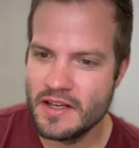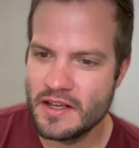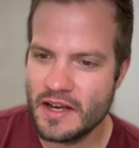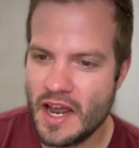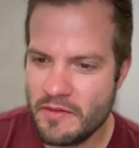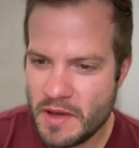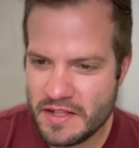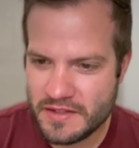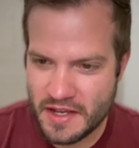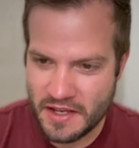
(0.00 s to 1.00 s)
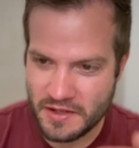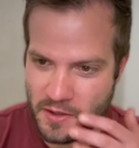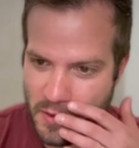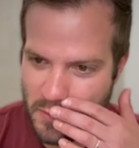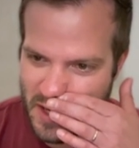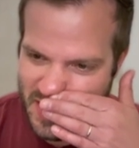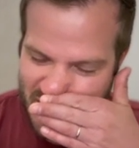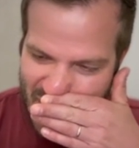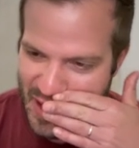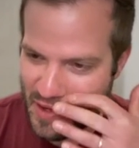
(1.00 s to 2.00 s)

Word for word: Kind of painstaking to do, but it's not